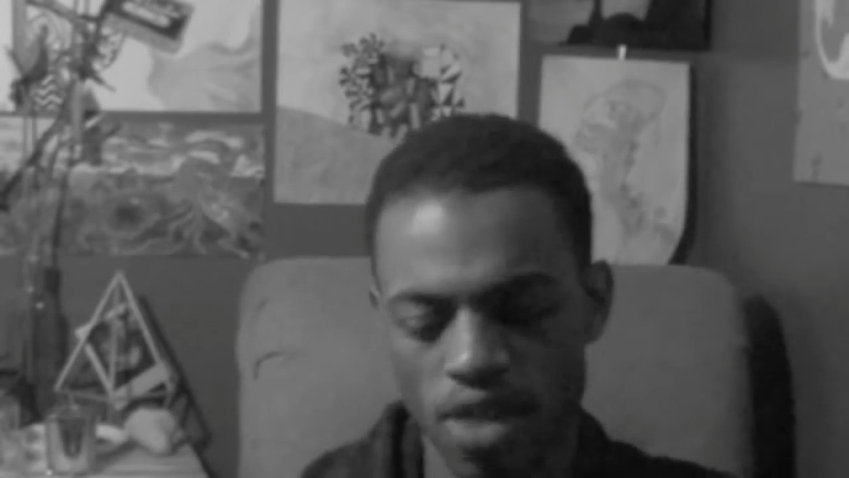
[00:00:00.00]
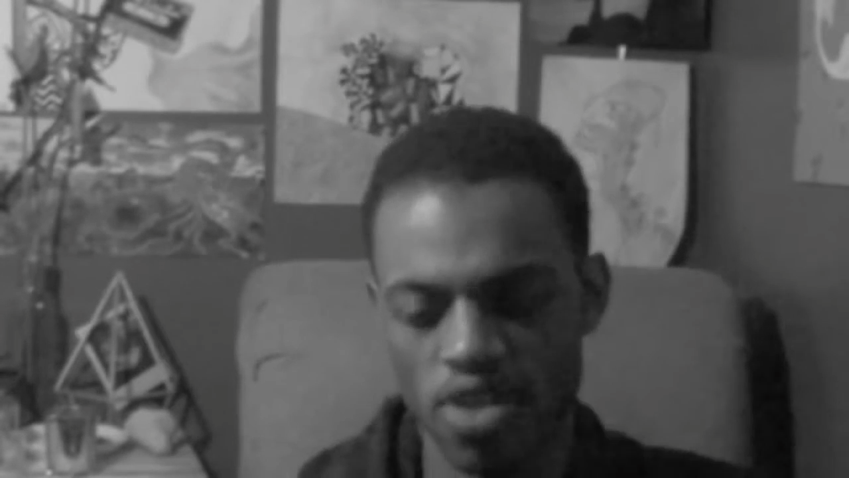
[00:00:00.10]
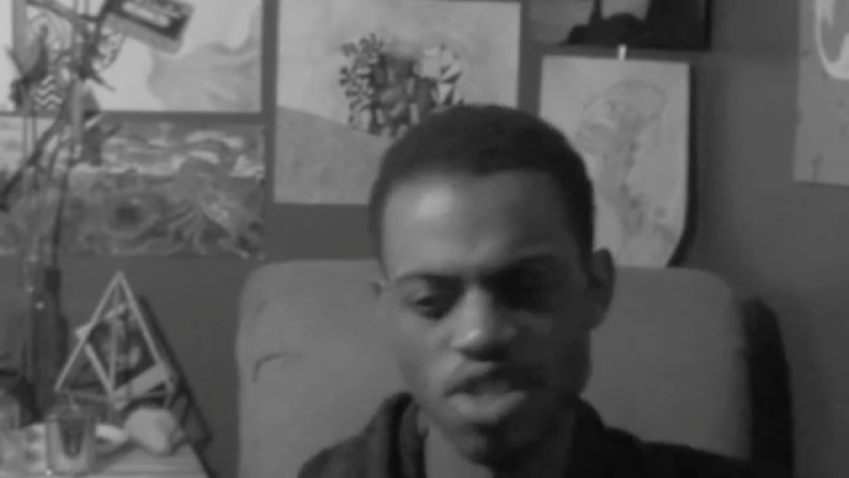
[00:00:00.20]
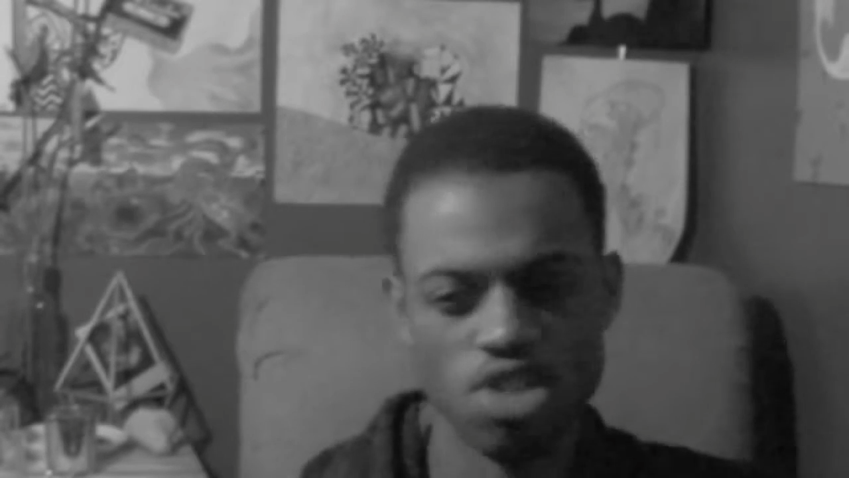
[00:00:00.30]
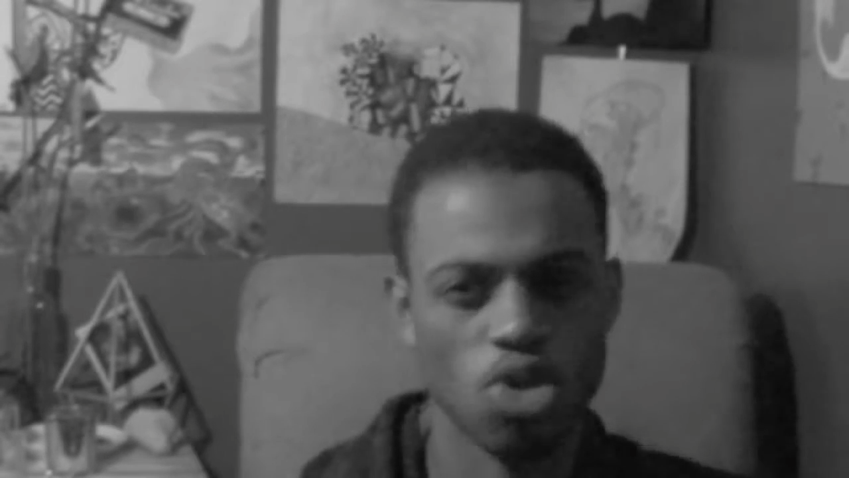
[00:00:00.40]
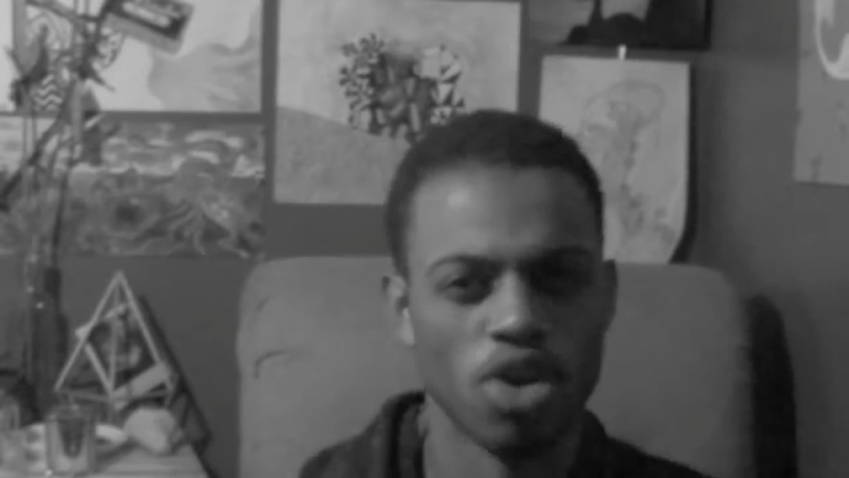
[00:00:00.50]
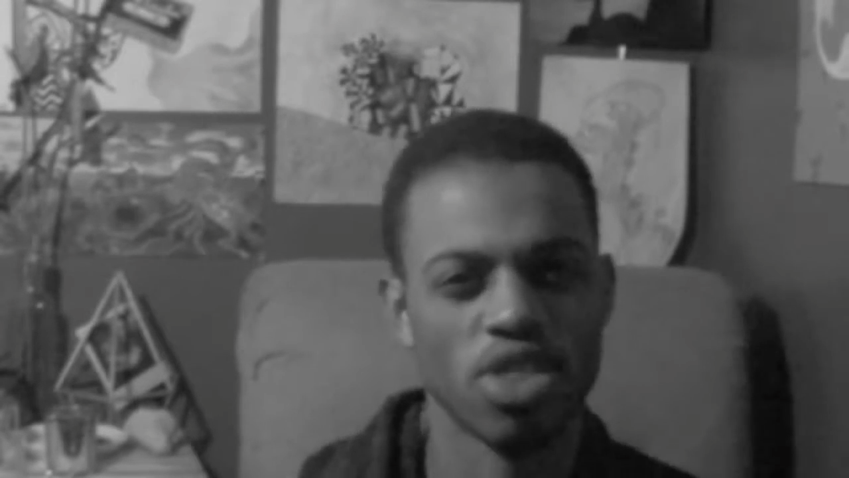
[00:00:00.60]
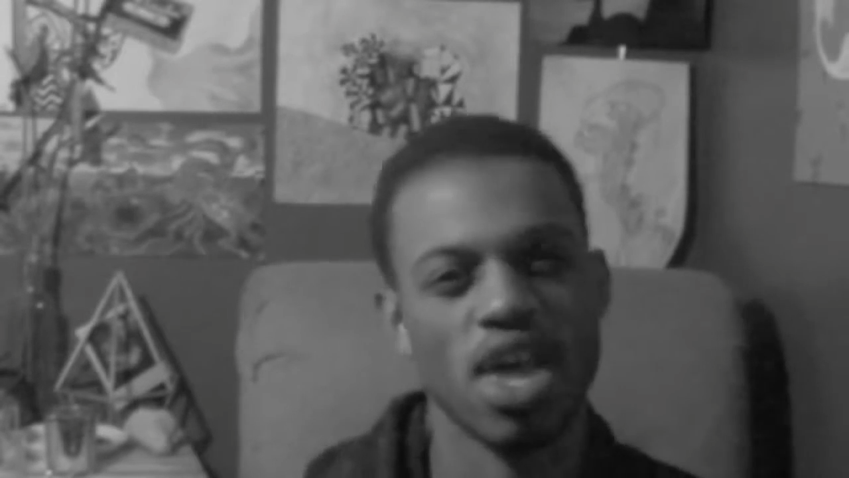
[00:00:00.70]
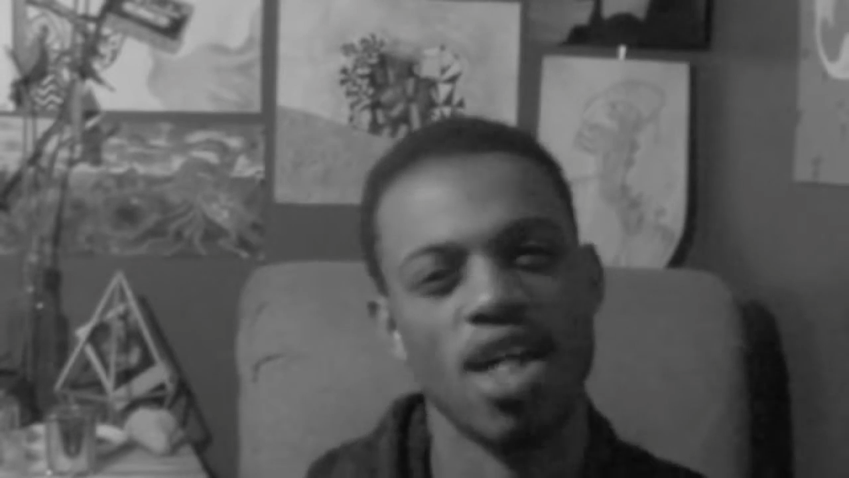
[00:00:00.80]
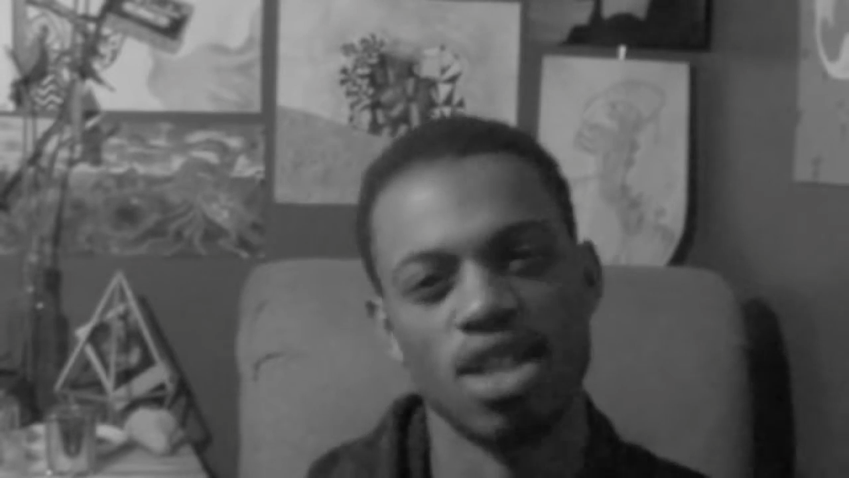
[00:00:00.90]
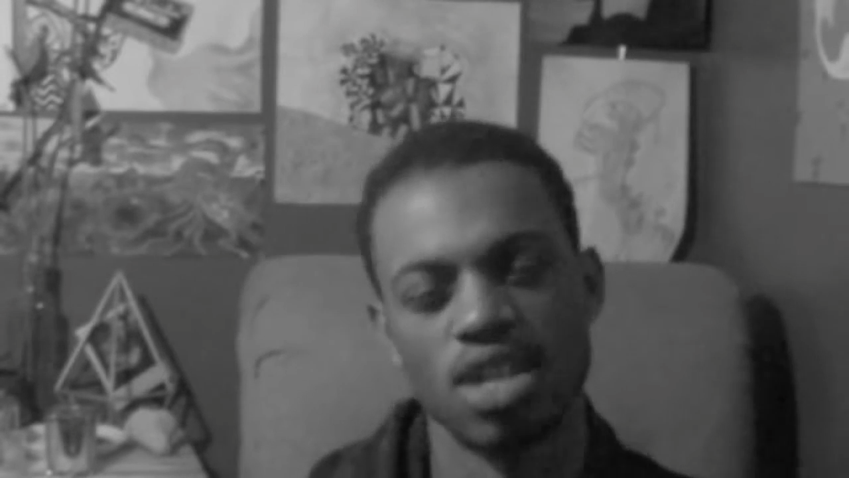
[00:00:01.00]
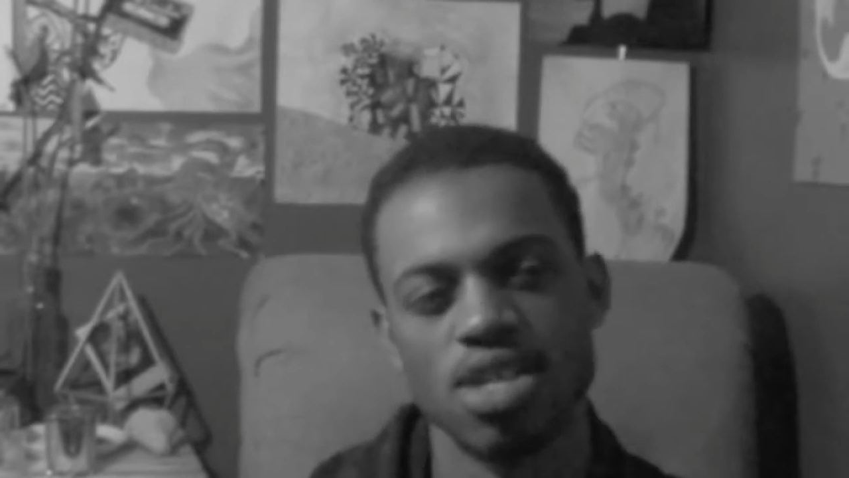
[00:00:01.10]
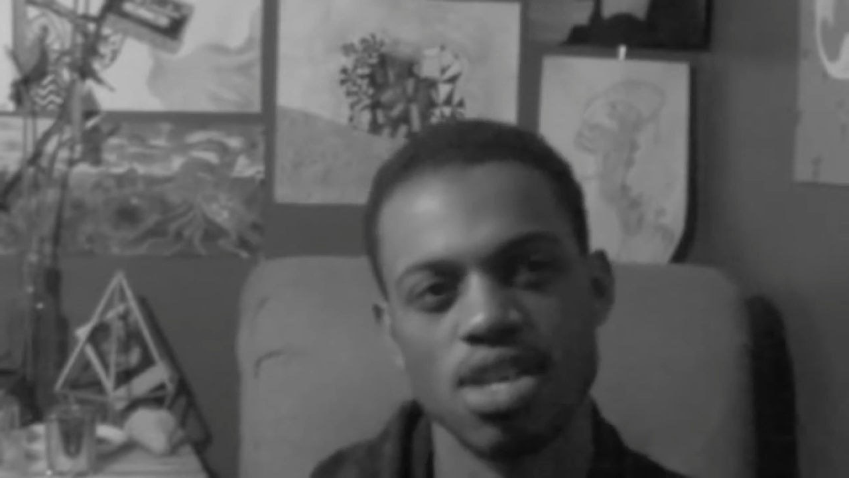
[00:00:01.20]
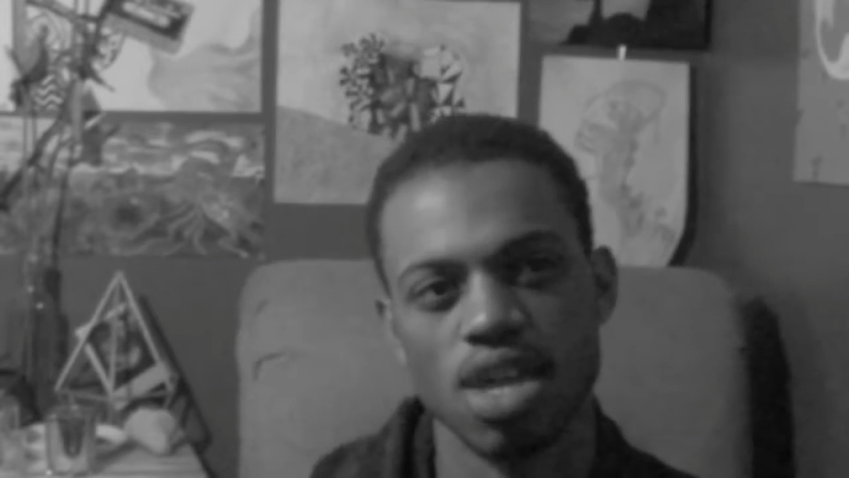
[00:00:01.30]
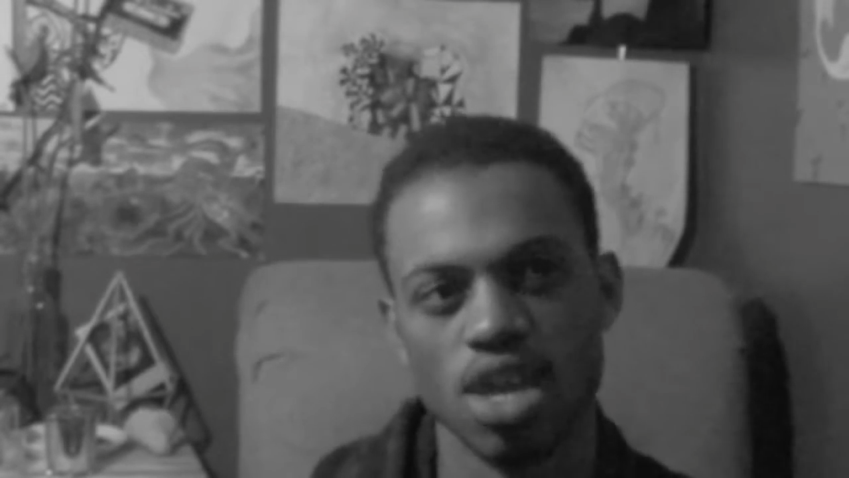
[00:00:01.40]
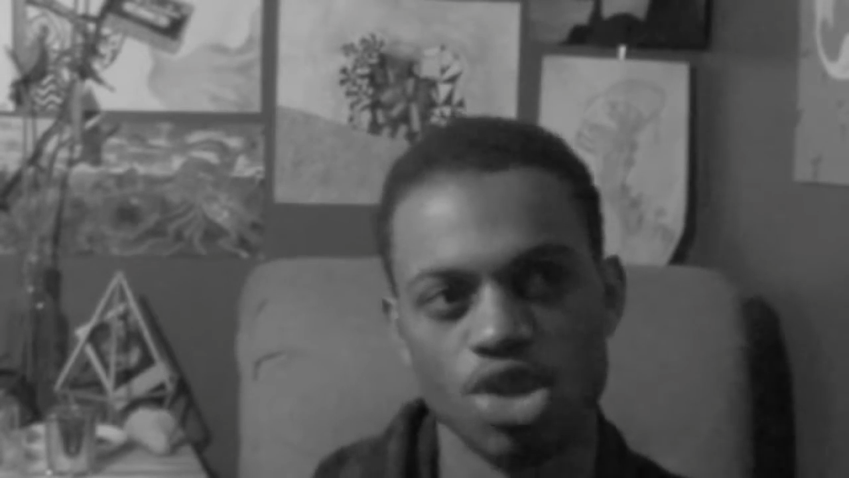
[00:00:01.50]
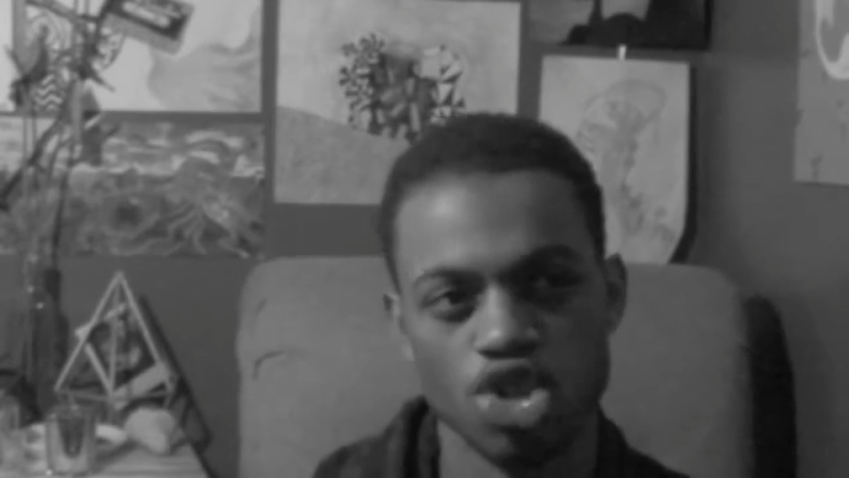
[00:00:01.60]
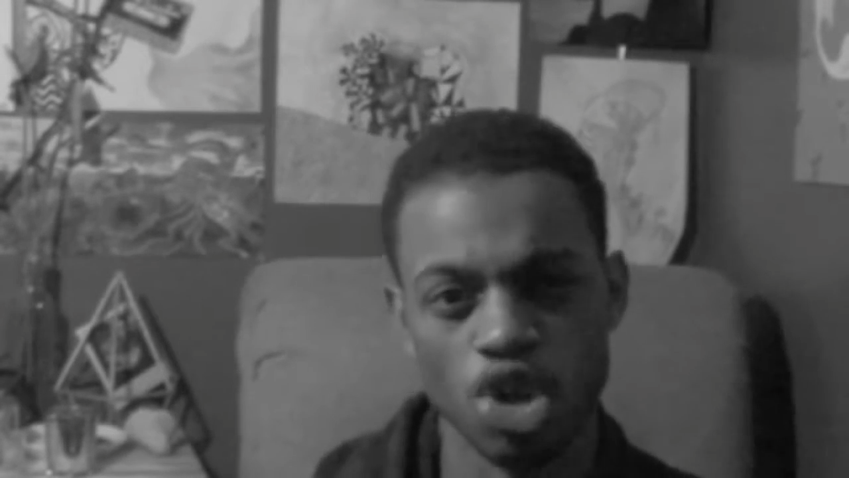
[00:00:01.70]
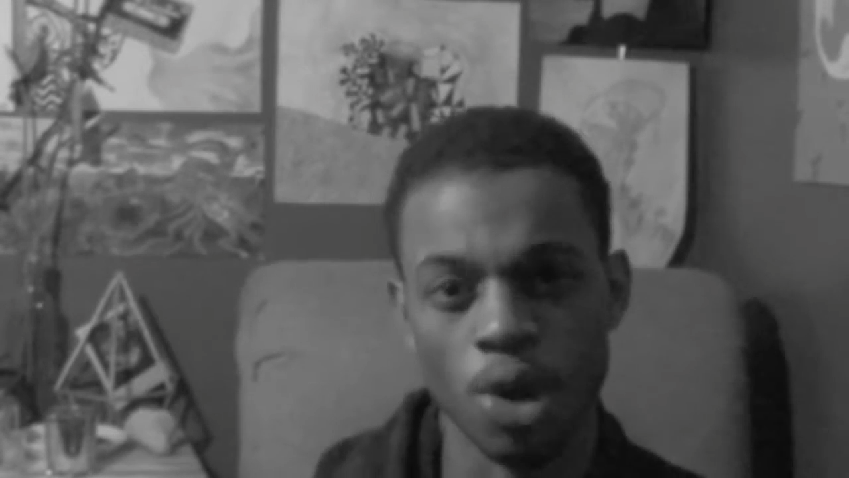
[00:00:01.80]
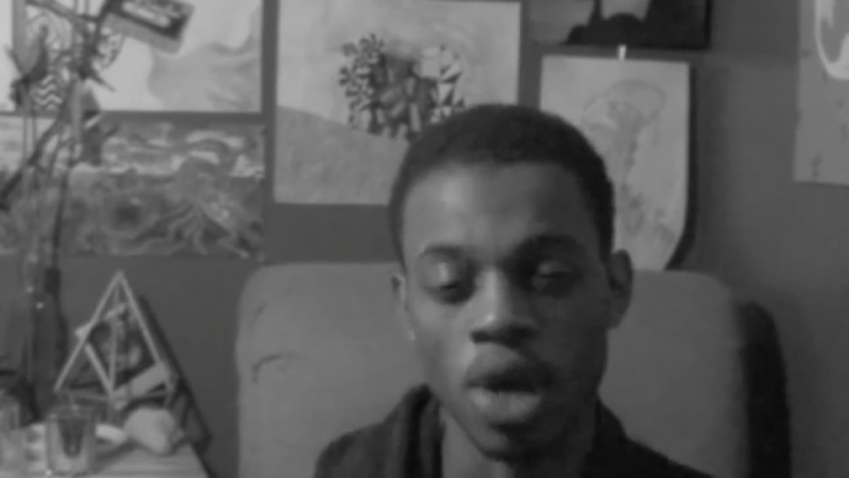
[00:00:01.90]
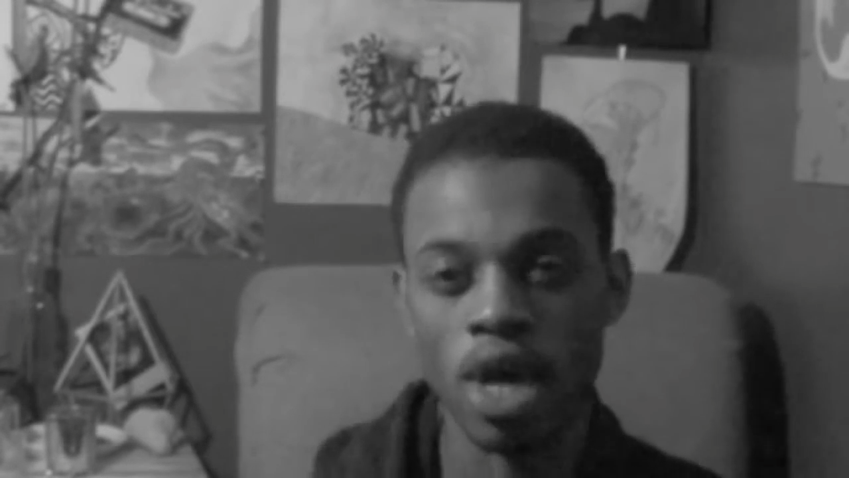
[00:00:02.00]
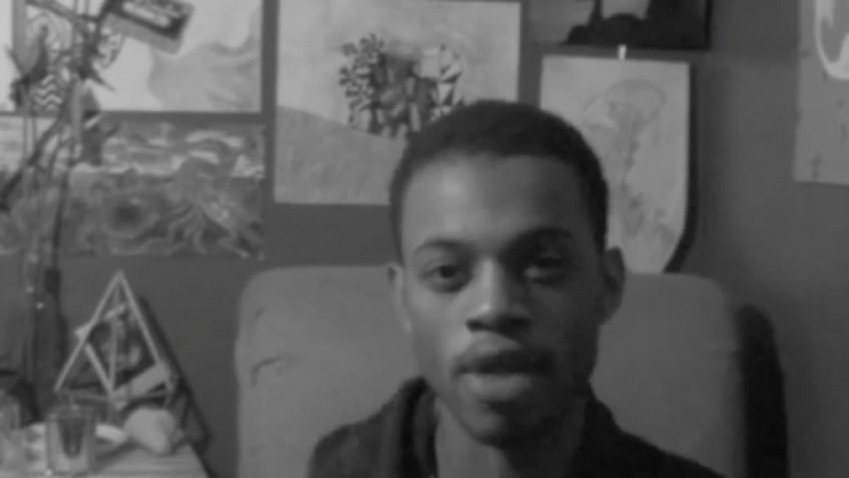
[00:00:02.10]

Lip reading: This is during the Hellenistic age, so